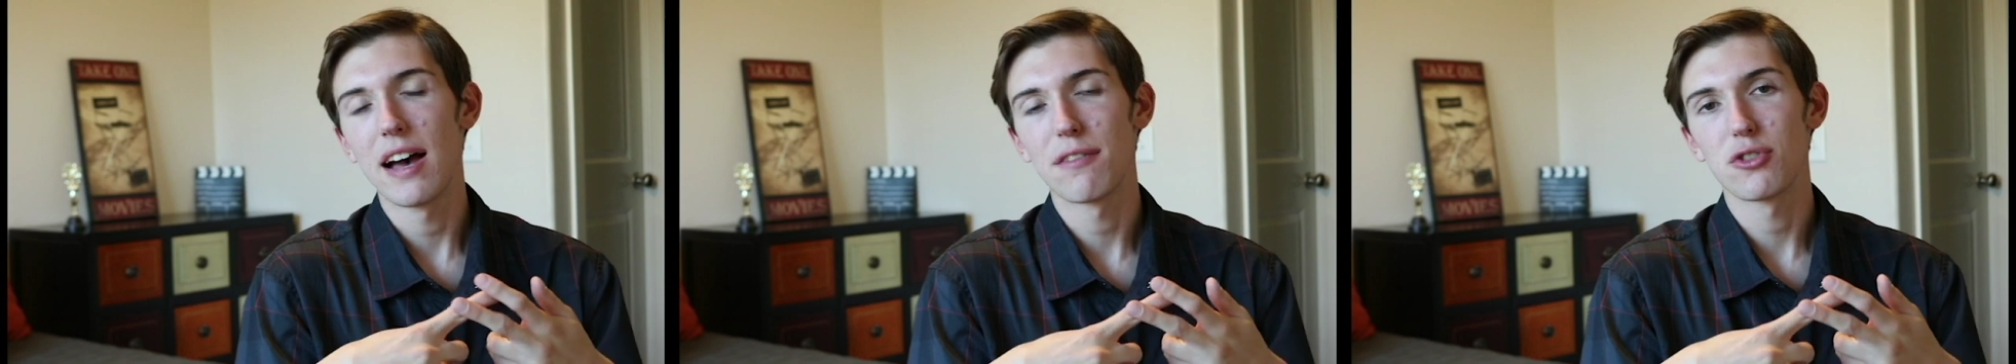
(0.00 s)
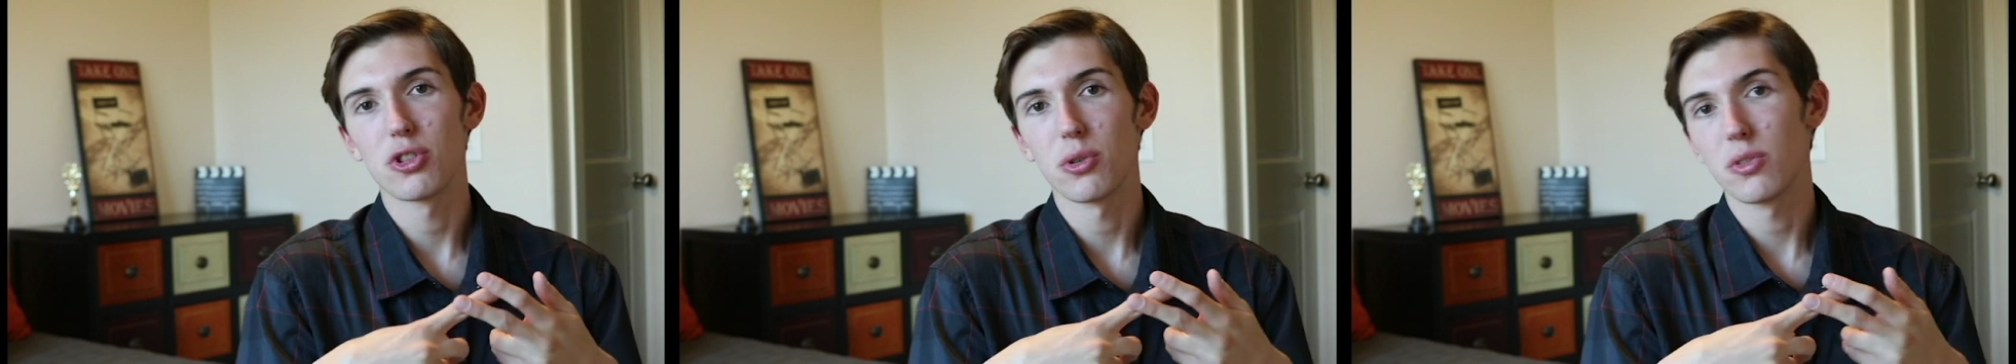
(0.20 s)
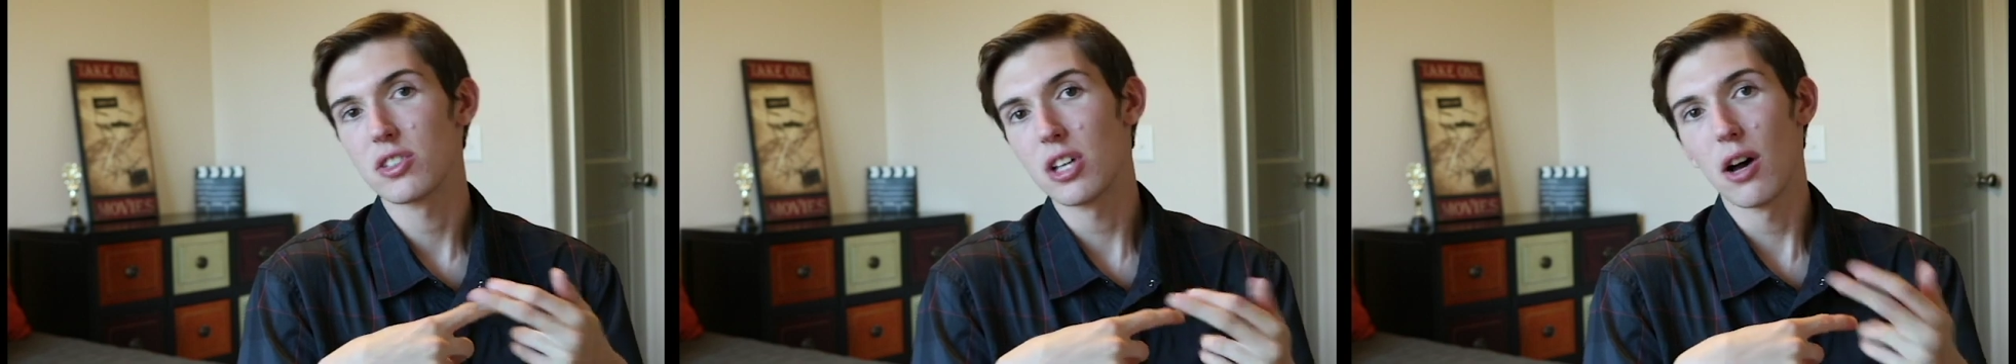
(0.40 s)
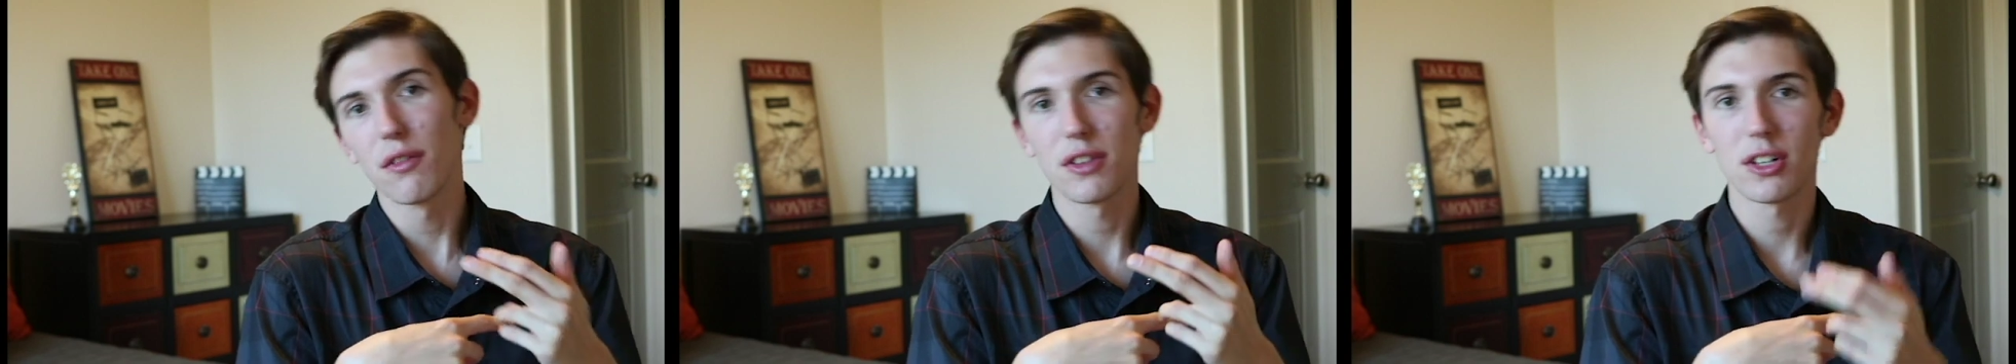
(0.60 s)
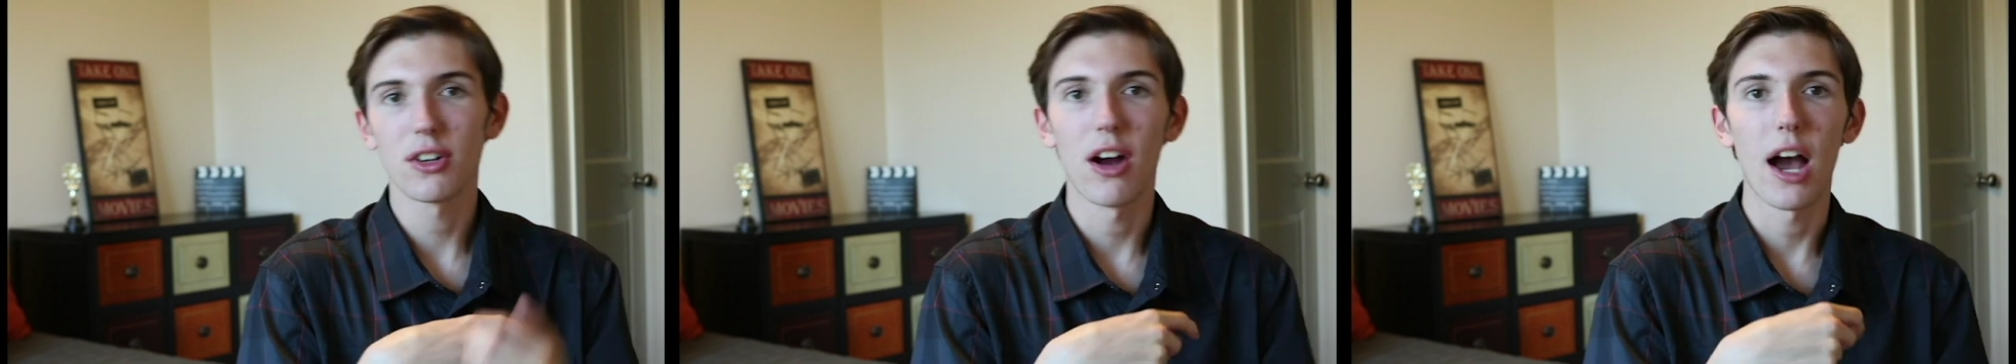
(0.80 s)
have to
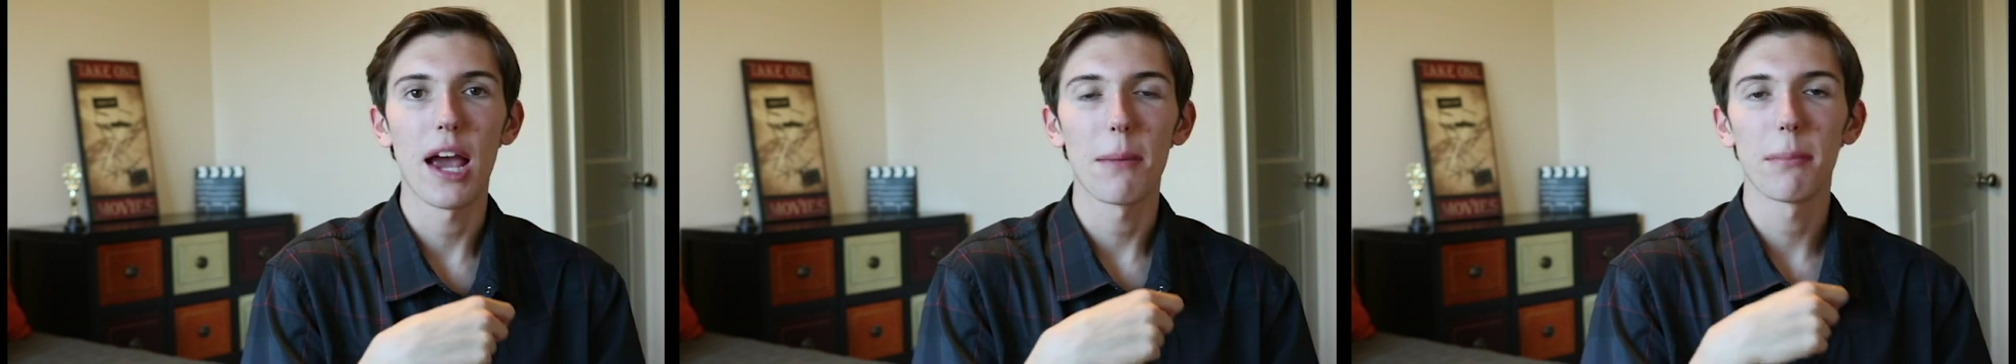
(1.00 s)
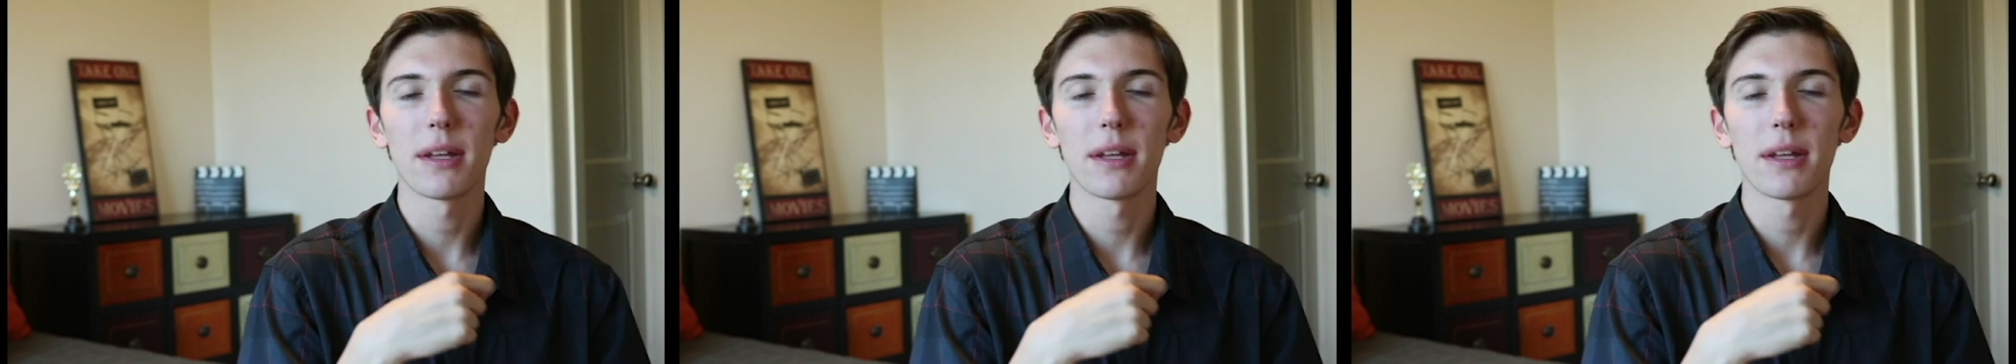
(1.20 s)
solve the crime,